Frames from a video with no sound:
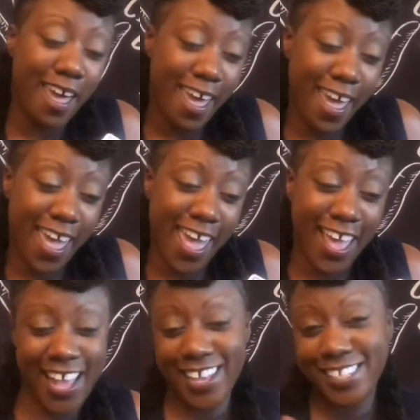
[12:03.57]

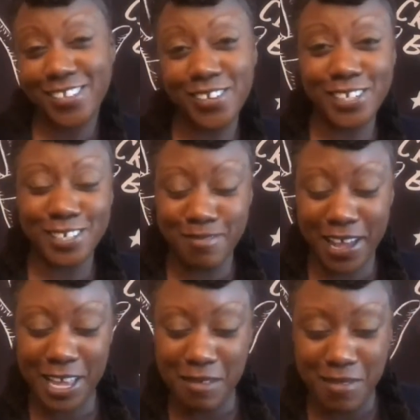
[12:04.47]
Hey, Taurus, you might
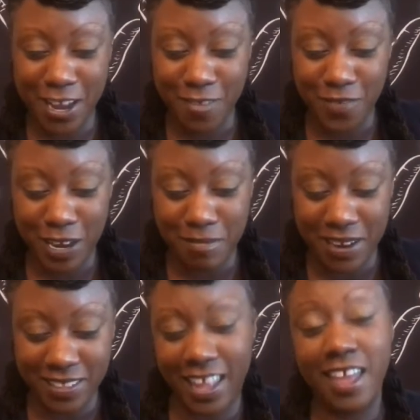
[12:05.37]
get married for your
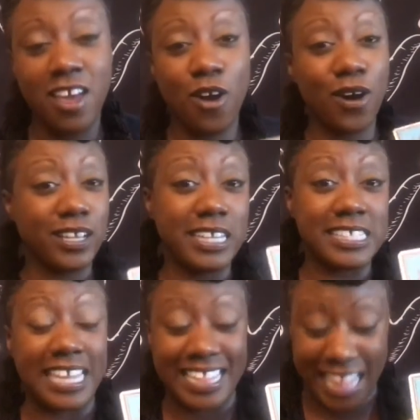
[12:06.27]
birthday, or at least
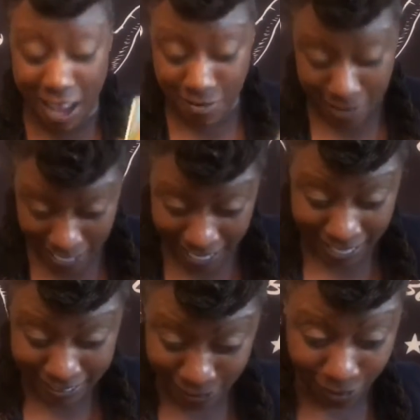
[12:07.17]
get that ring,
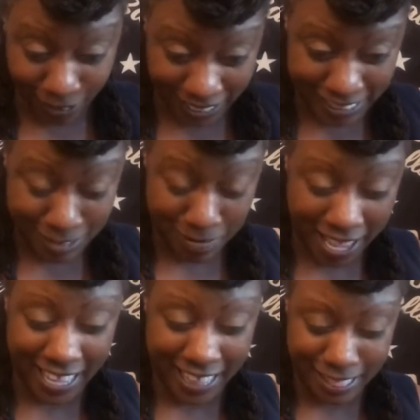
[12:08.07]
Taurus. You
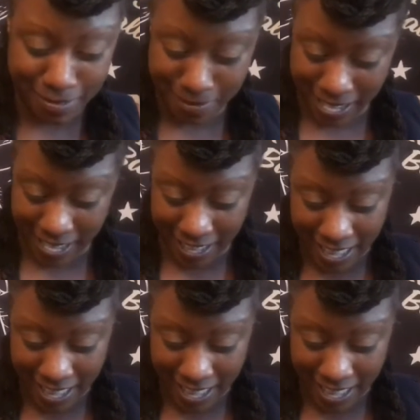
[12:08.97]
might get the ring.